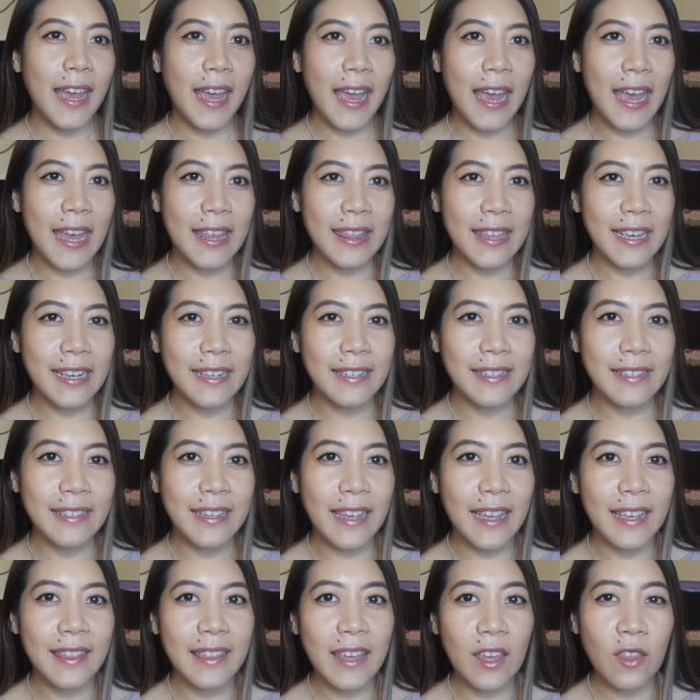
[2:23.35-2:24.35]
and they
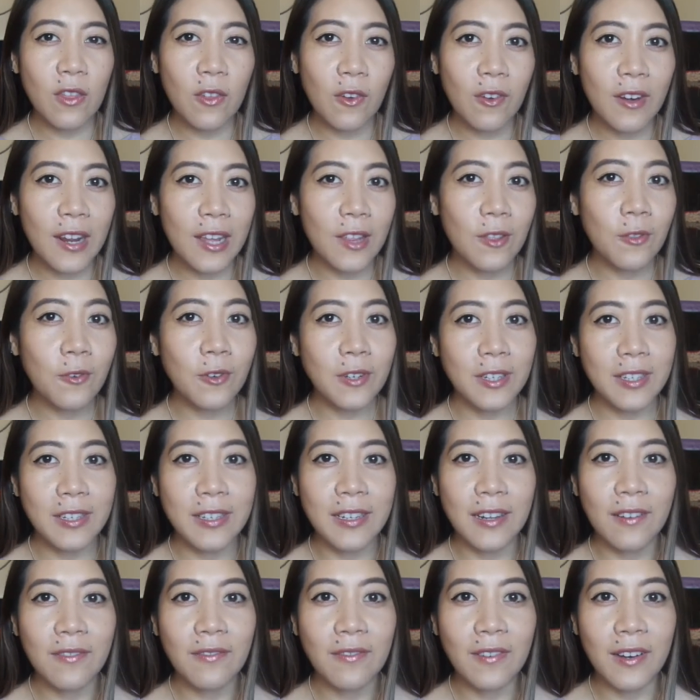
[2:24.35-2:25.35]
said they thought I looked
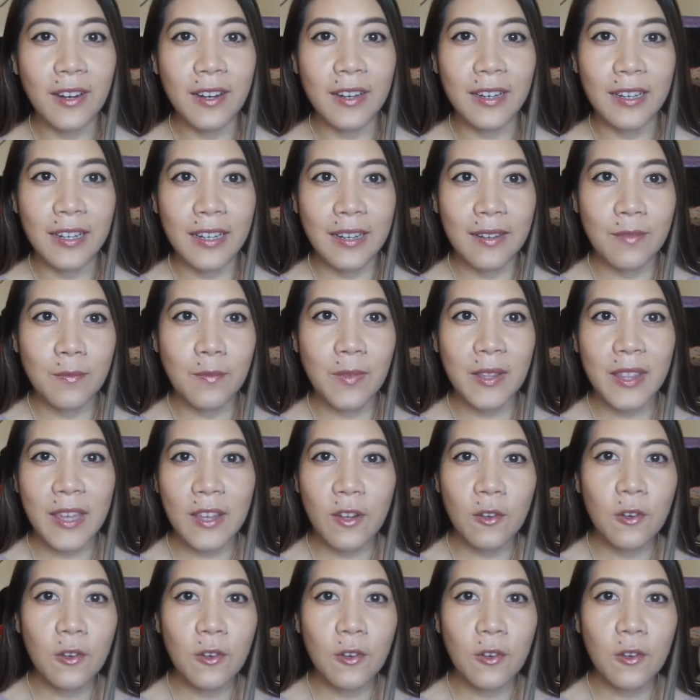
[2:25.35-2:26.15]
different, but they